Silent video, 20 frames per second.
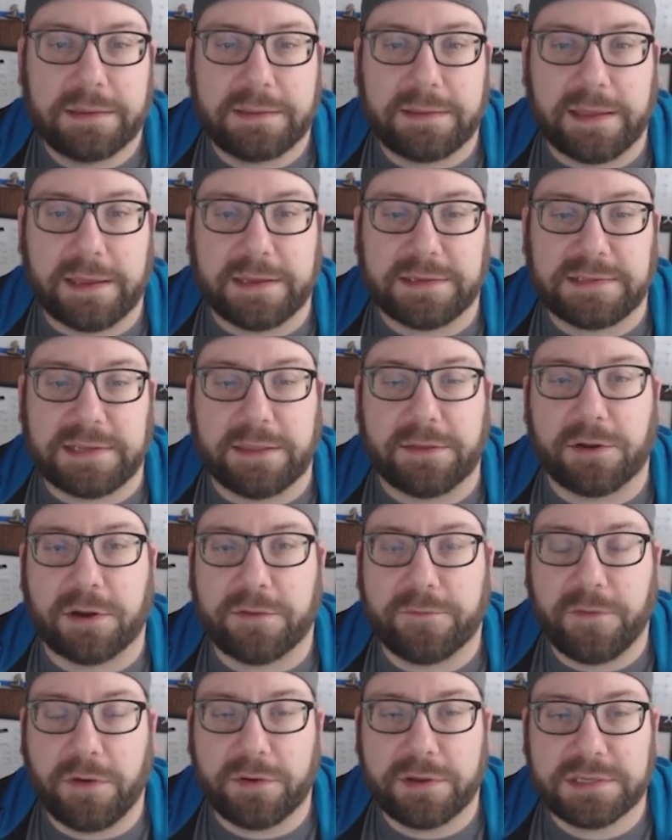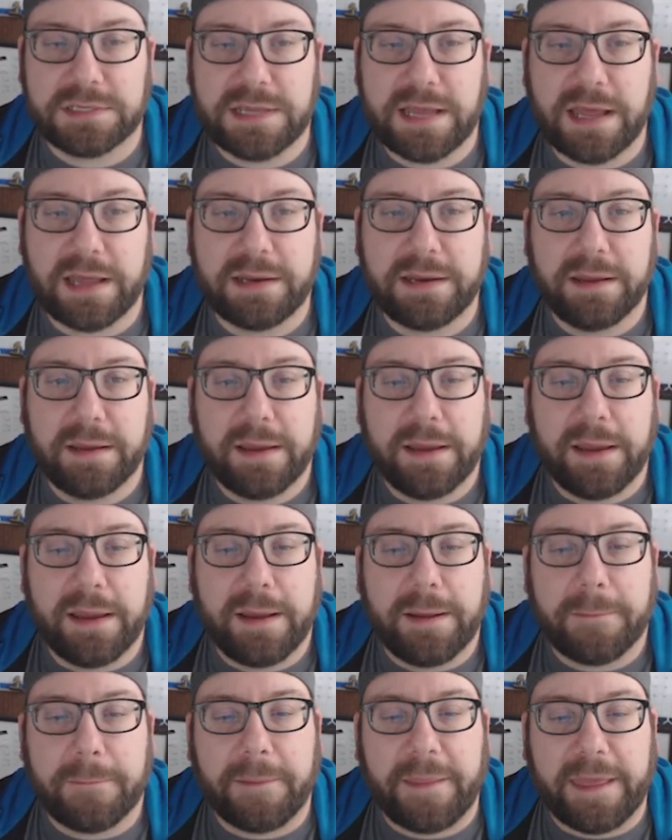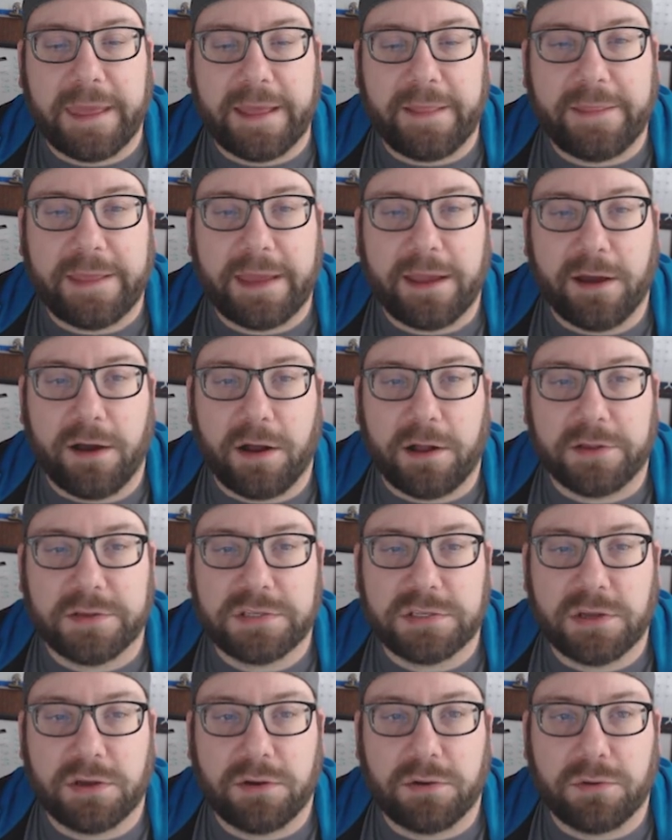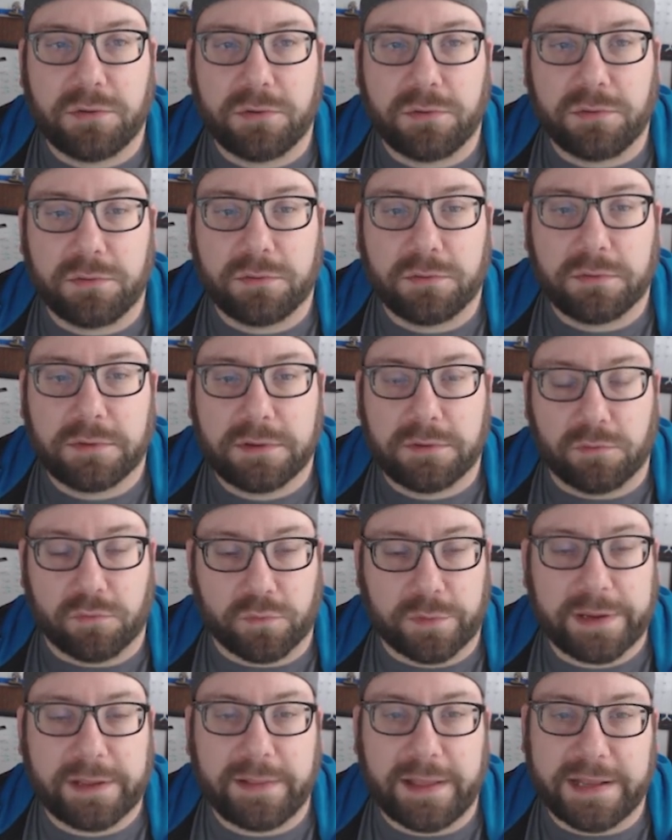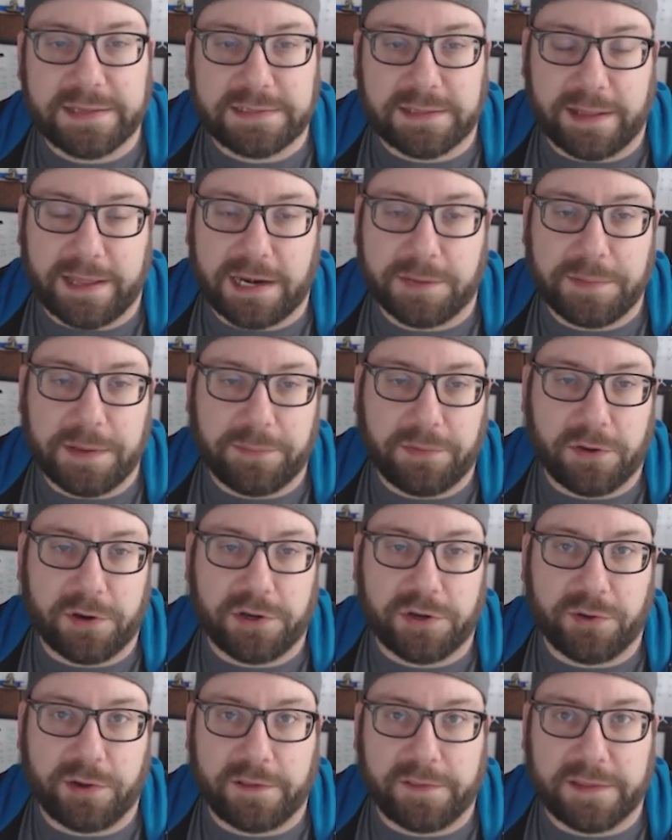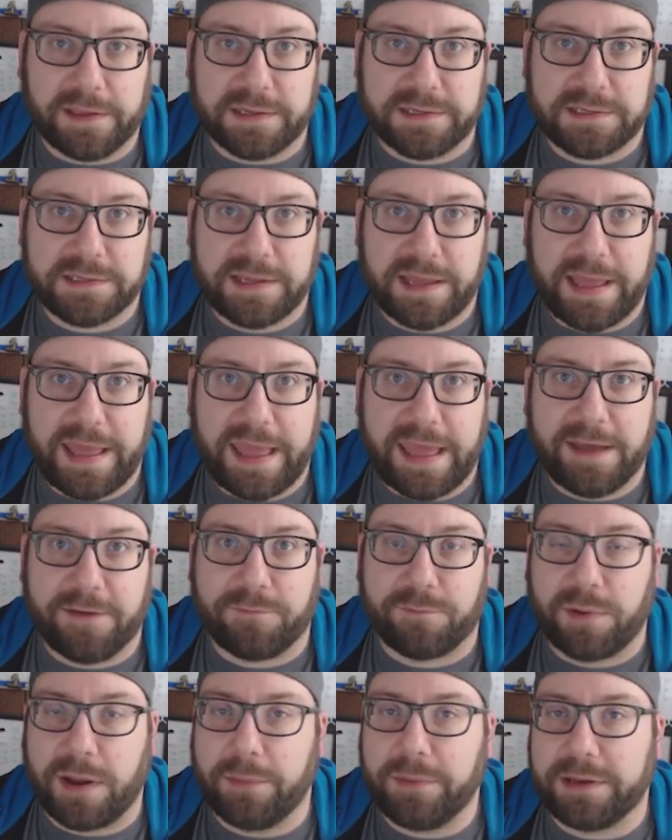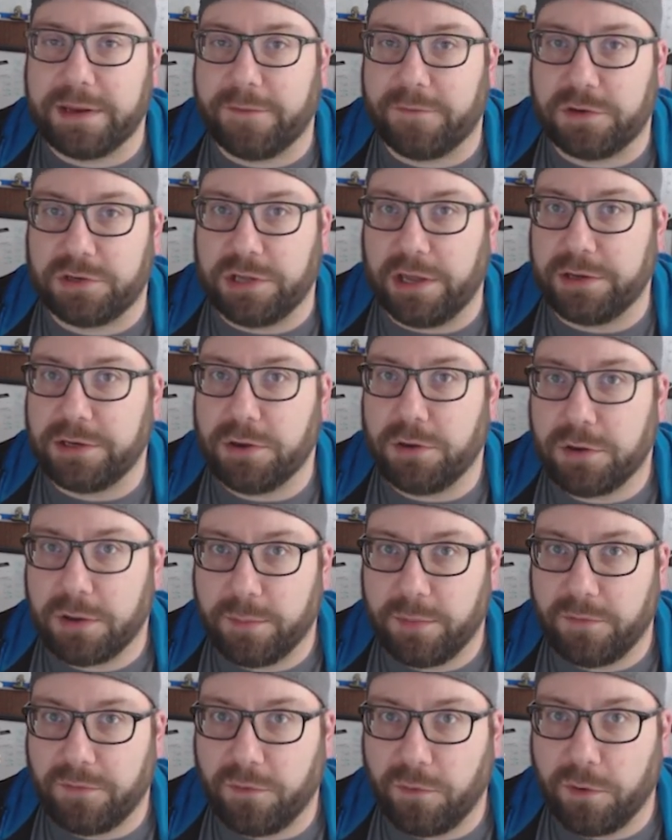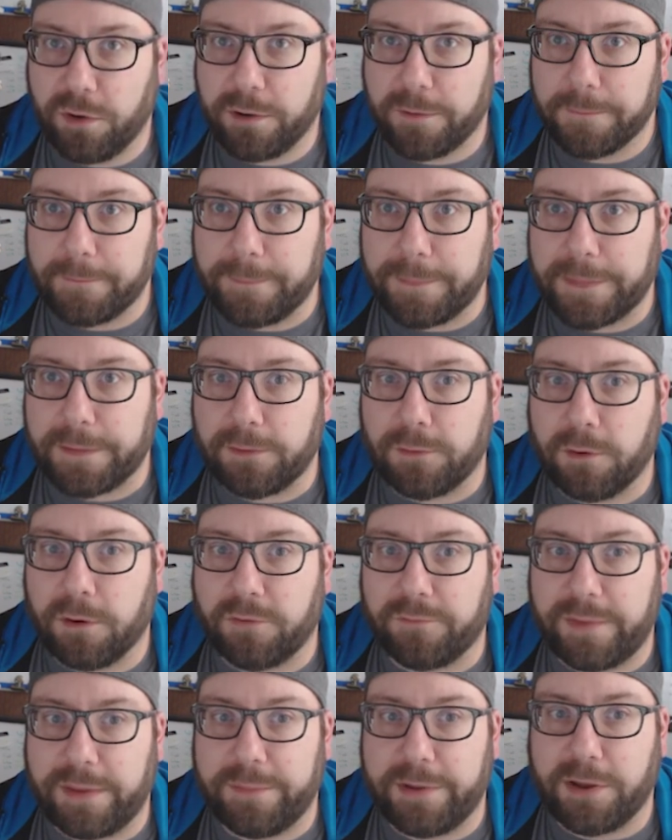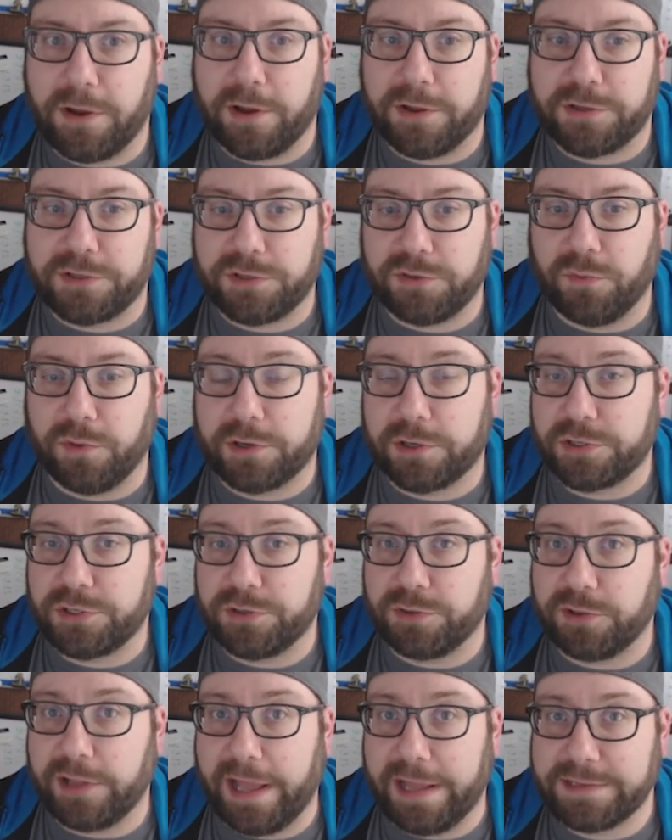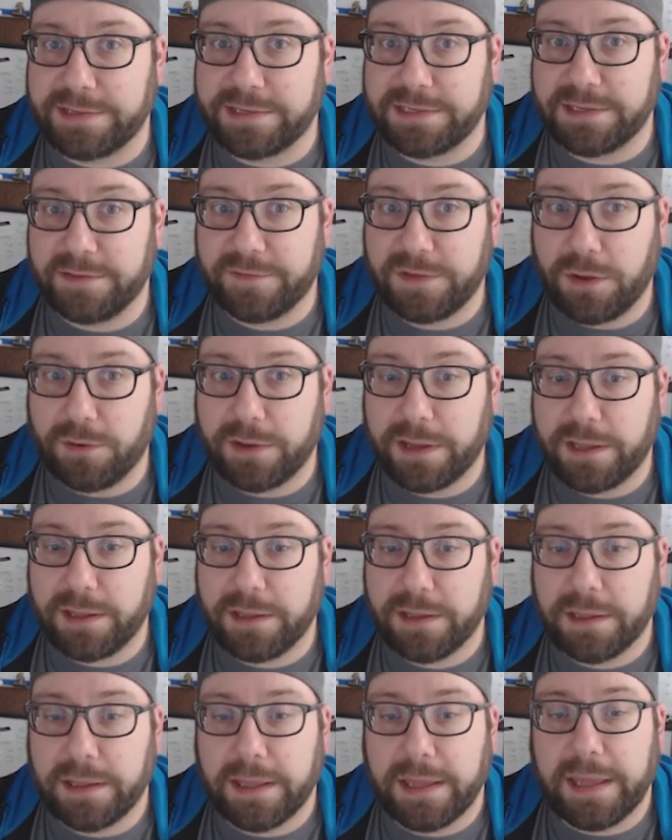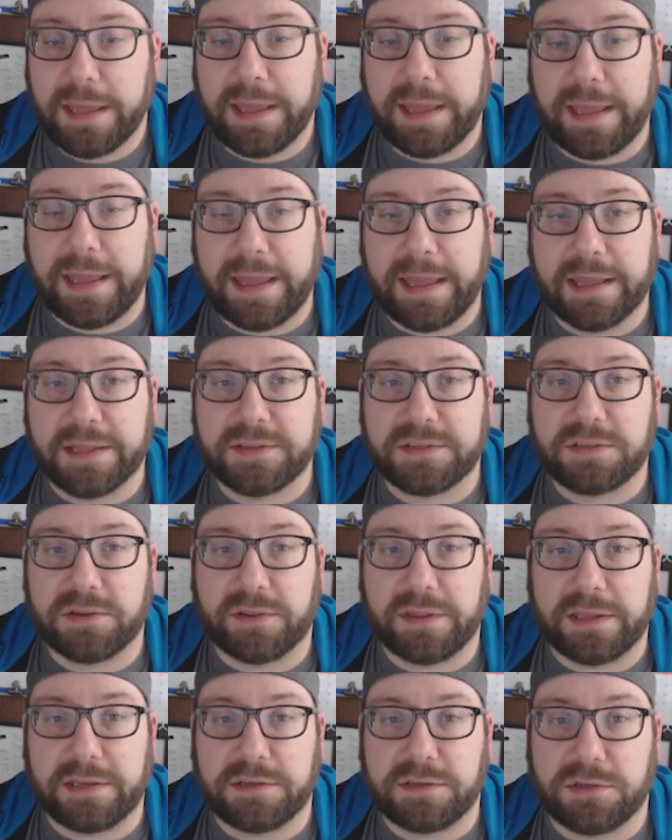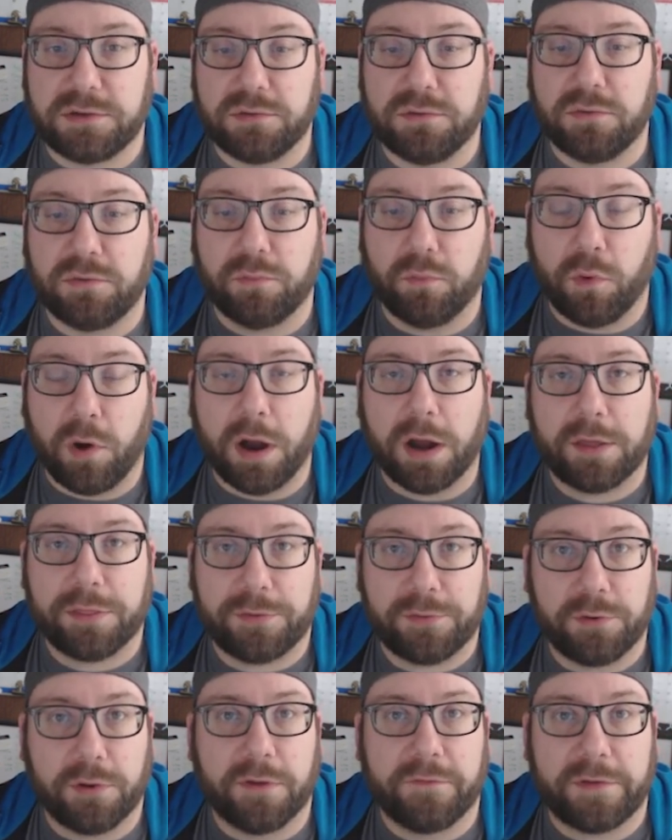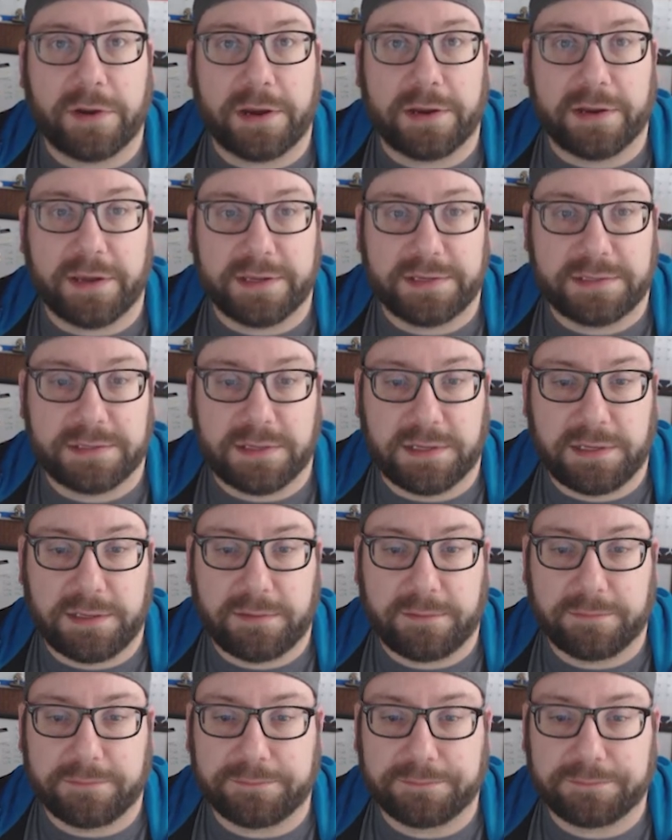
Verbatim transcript: they say they're going to focus on, and they also realize a lot of people that are doing this have probably never done yoga before, or have maybe gone to one or two classes of yoga, and so they do walk through it very nicely.